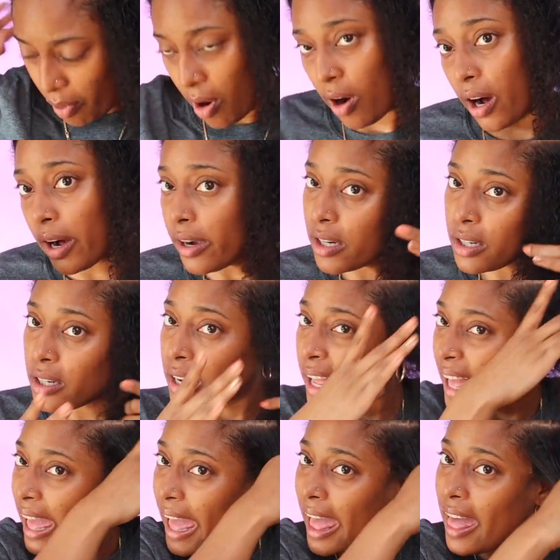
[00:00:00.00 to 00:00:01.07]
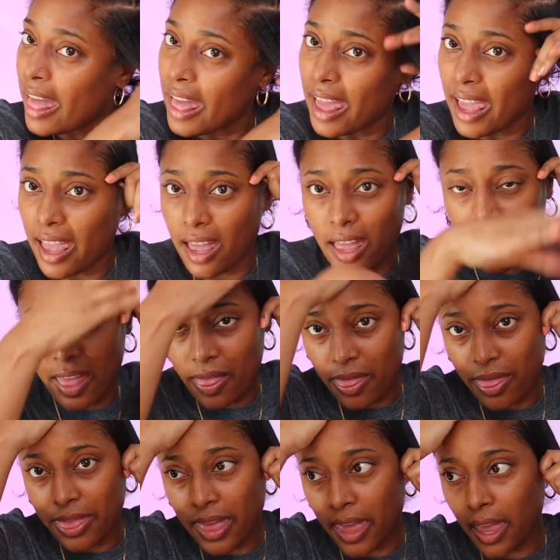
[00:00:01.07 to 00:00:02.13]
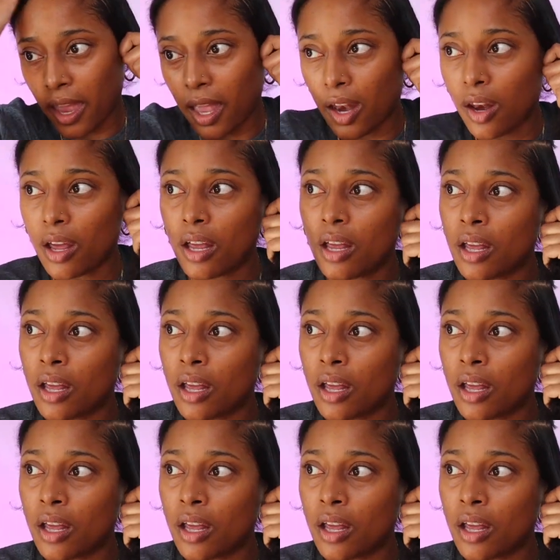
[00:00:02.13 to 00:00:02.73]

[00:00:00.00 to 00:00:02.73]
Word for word: part and then